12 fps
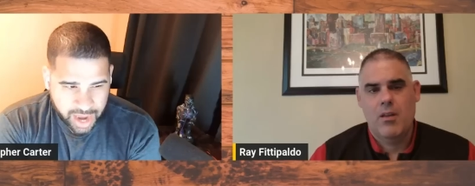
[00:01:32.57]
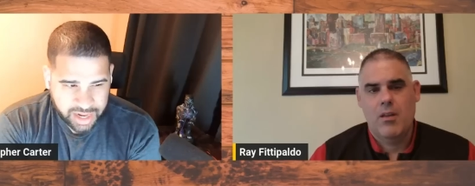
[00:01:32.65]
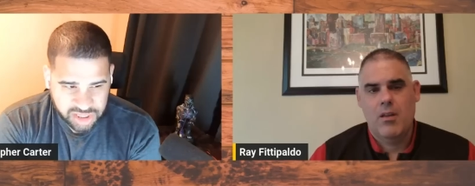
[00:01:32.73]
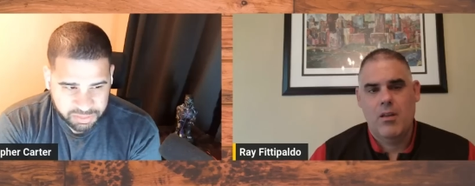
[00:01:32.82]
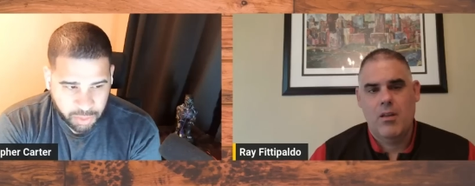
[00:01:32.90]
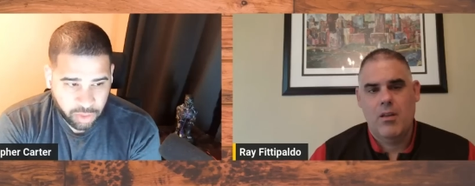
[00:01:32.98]
Speaker 1: had
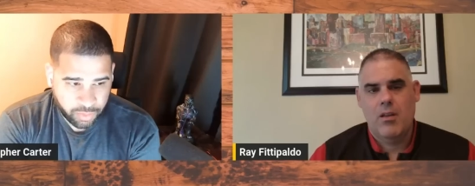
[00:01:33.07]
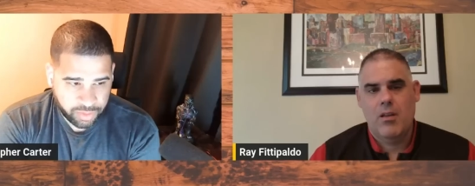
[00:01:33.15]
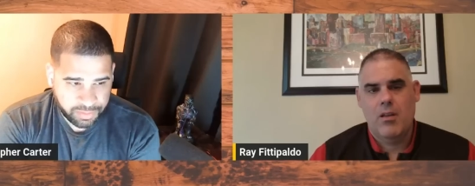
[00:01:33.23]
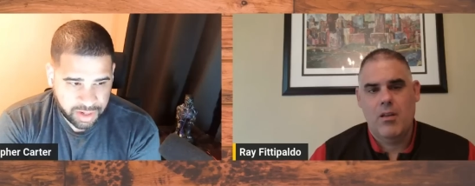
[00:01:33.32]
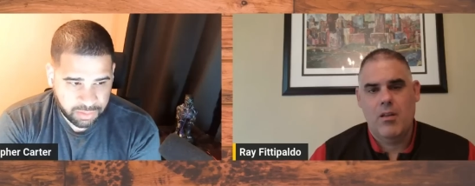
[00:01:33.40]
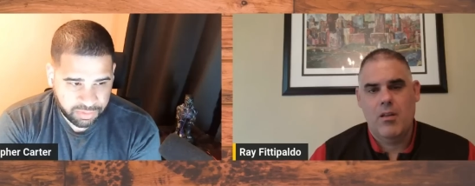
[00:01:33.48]
he spoken
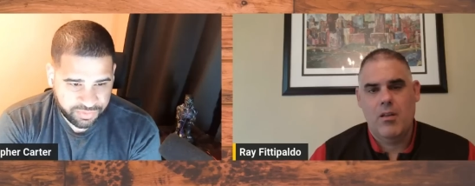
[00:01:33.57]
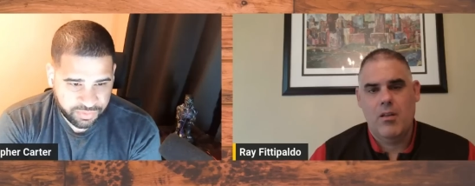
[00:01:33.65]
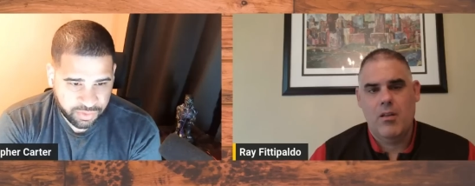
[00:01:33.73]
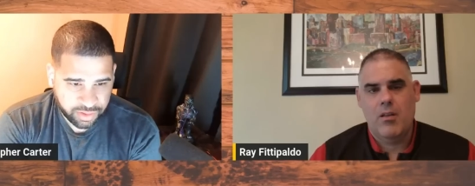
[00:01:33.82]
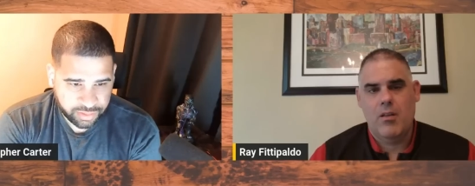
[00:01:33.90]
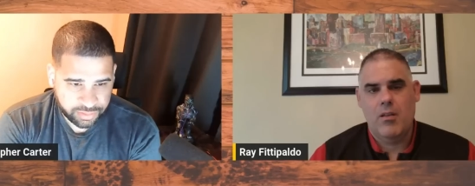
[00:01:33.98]
with media
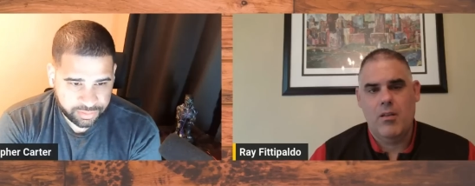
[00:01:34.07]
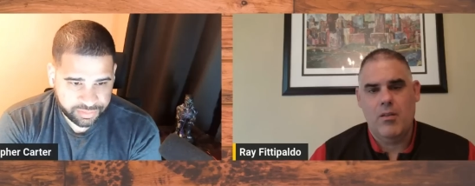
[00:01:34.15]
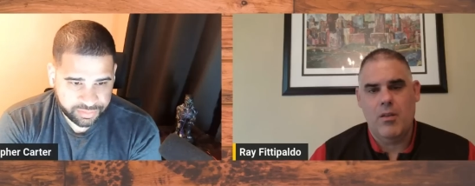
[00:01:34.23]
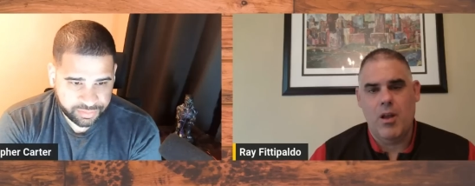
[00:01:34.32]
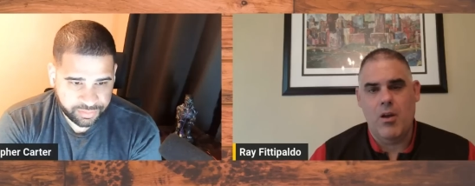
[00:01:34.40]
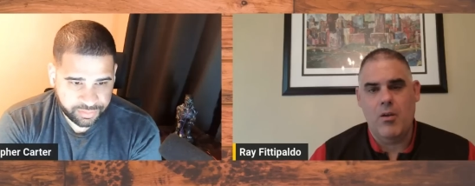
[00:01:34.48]
before?
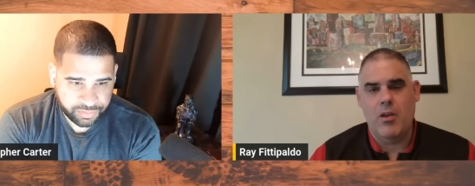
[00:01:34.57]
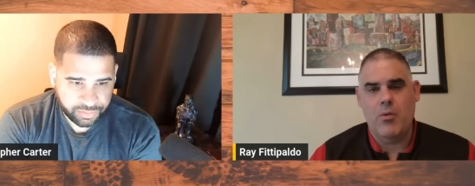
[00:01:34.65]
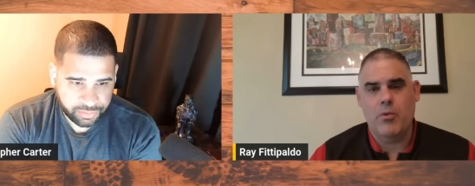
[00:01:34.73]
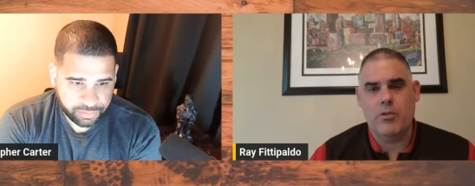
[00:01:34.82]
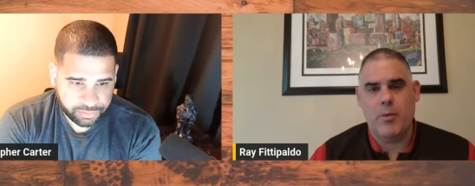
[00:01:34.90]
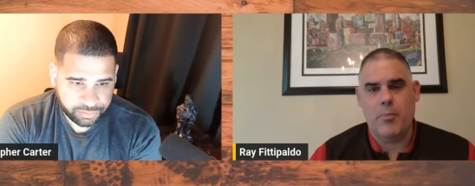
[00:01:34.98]
Speaker 2: No, he
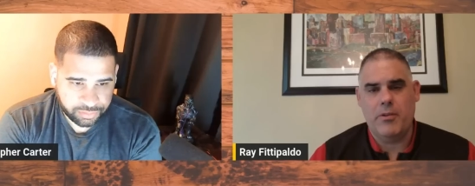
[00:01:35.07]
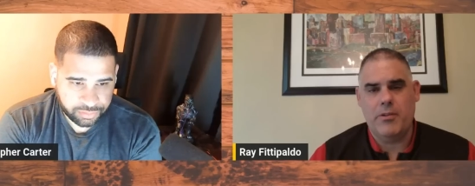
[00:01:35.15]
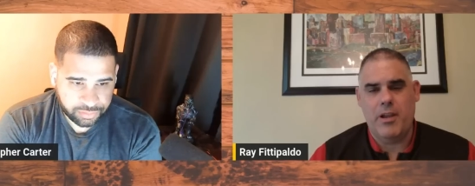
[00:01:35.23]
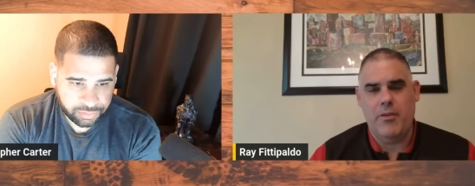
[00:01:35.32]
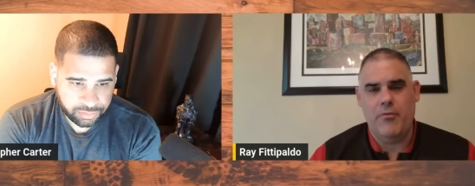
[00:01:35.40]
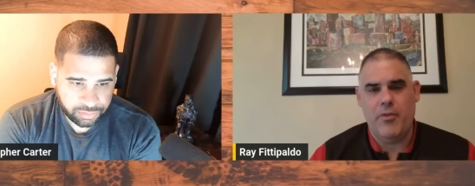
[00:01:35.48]
was up at
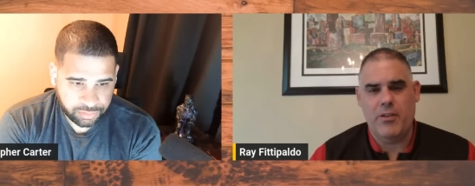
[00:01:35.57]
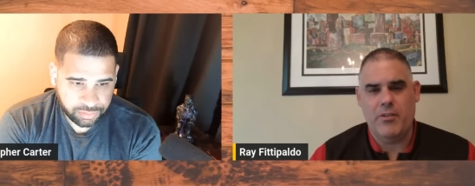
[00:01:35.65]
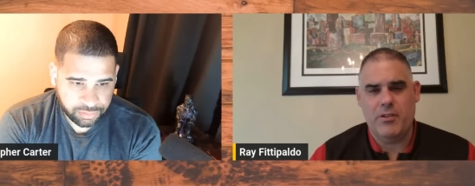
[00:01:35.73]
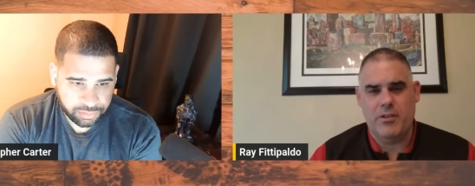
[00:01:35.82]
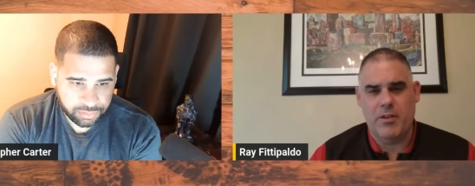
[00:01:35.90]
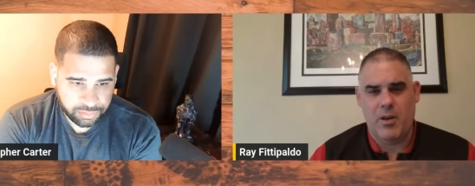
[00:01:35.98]
Saint
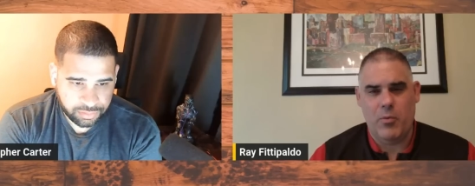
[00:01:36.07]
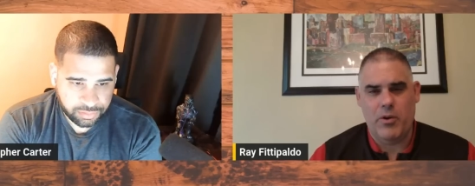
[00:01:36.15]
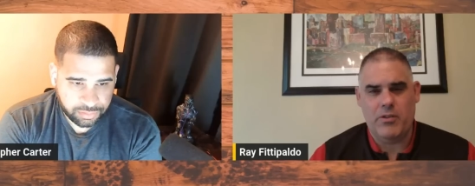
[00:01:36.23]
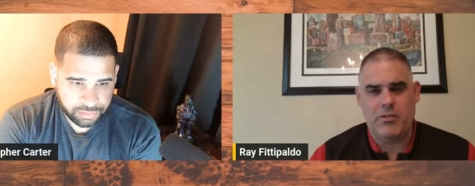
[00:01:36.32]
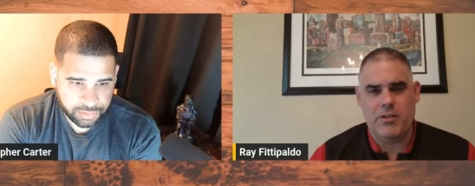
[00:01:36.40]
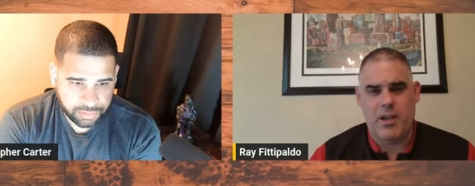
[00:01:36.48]
Vincent, I
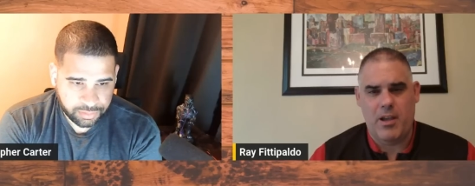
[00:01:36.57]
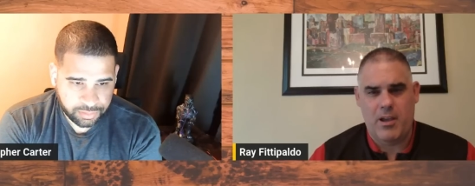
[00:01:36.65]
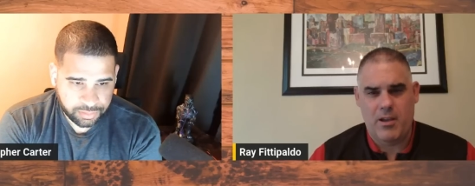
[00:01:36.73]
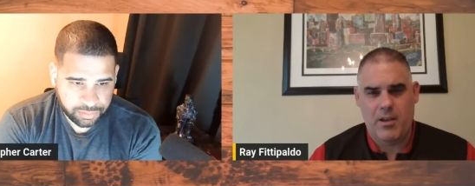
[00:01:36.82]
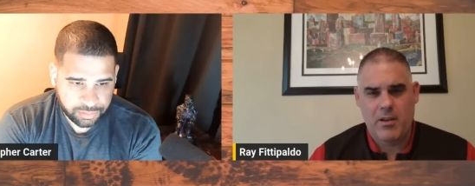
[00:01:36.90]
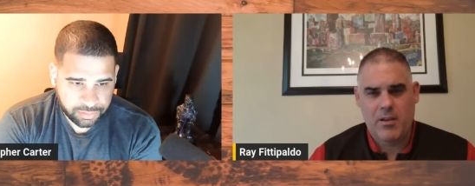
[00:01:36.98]
want to
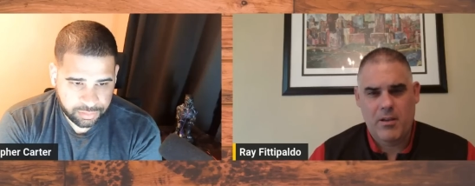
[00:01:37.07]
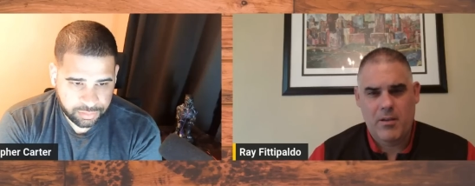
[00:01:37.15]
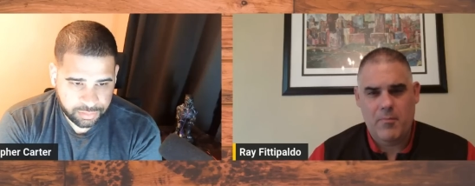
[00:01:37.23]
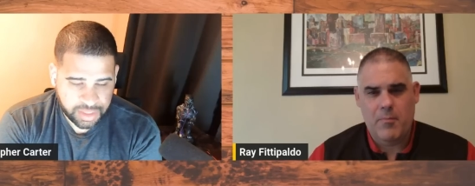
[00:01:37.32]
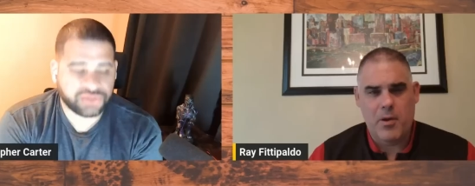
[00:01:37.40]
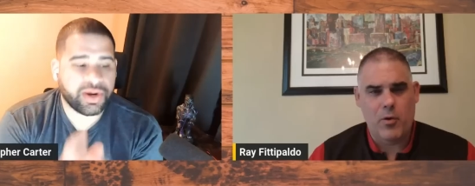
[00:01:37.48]
say,
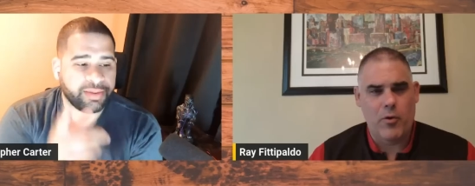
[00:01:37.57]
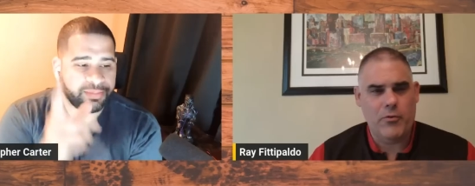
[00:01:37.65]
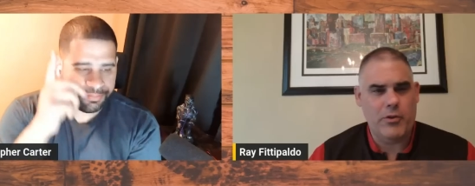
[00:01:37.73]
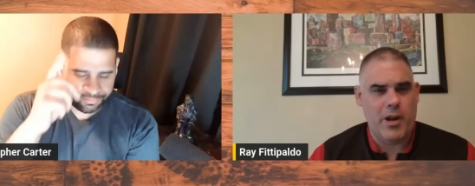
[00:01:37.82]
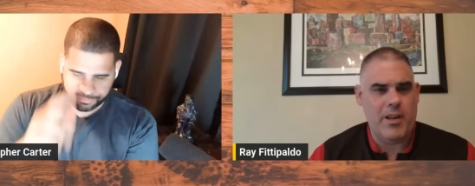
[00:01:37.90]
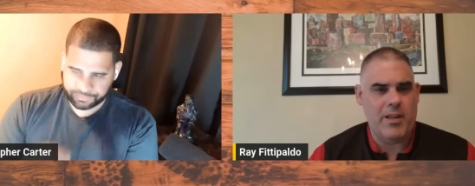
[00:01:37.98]
That's middle right. of
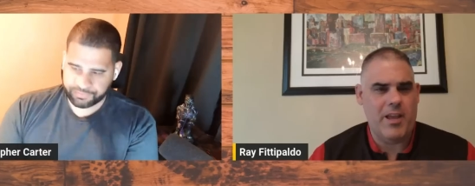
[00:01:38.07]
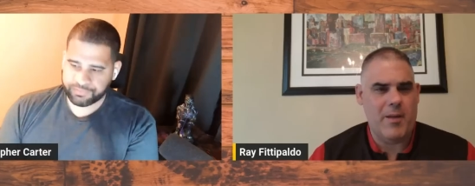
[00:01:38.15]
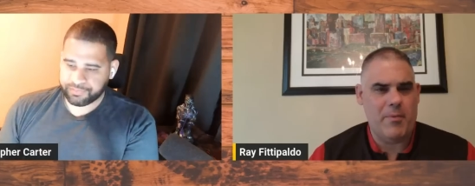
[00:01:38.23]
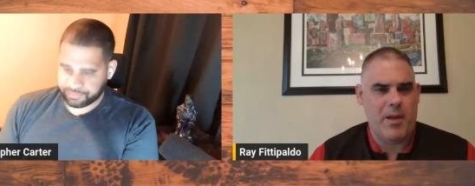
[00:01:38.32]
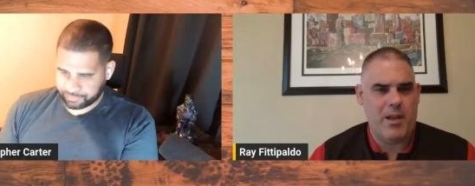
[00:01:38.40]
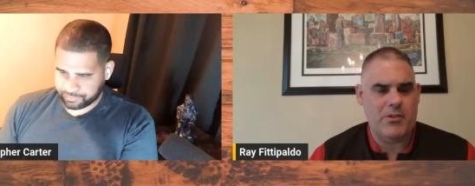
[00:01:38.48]
training
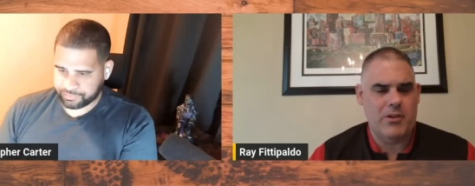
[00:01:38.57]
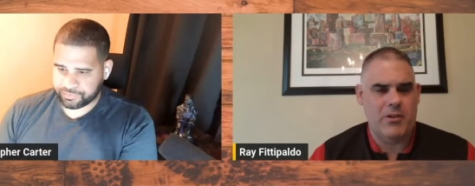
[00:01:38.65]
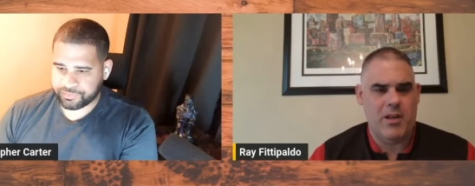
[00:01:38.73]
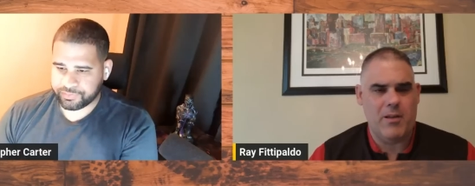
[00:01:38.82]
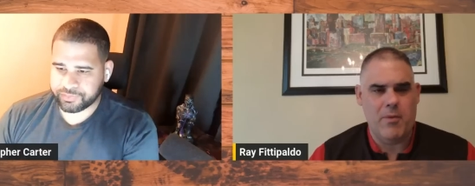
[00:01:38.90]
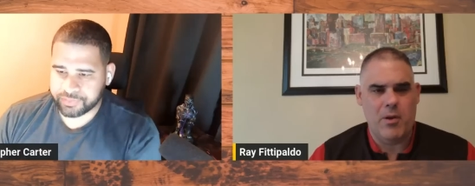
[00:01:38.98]
camp last year,
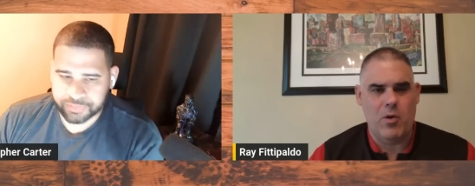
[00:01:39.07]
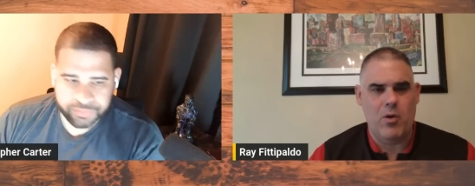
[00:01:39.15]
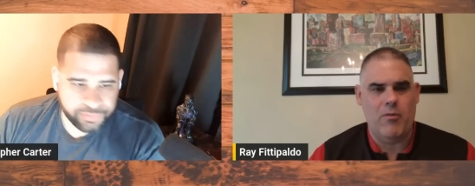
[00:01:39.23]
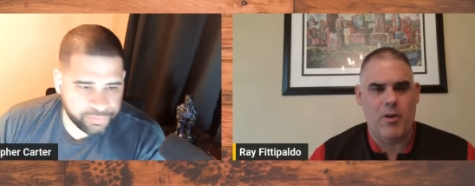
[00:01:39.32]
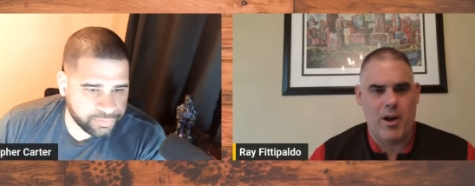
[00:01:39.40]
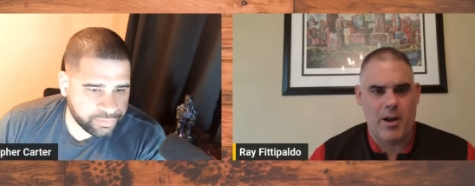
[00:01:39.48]
like
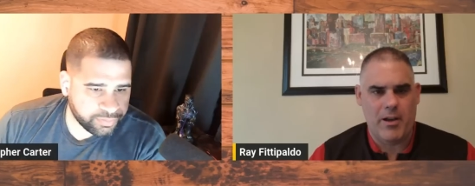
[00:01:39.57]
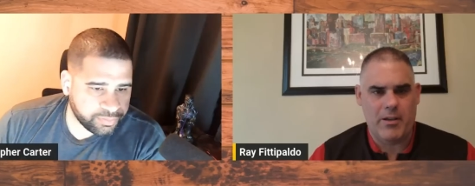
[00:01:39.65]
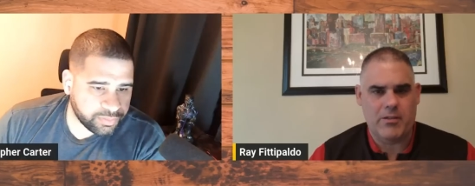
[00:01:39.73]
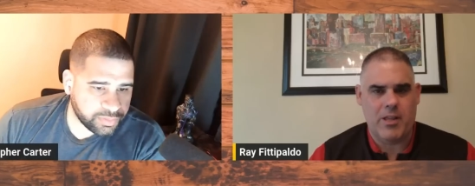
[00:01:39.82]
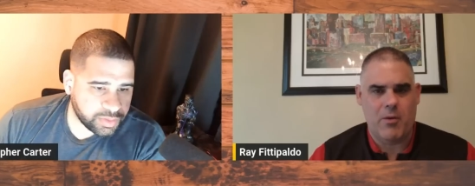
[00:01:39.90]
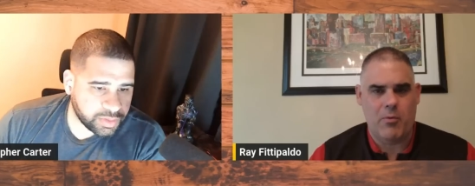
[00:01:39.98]
middle of
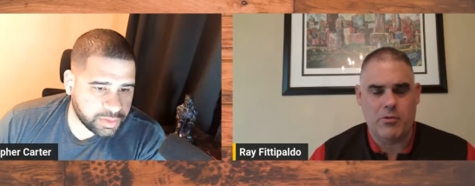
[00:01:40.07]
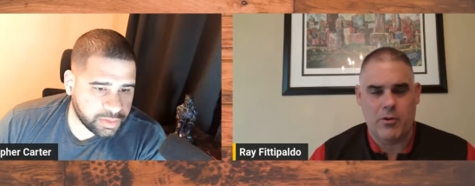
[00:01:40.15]
August. That was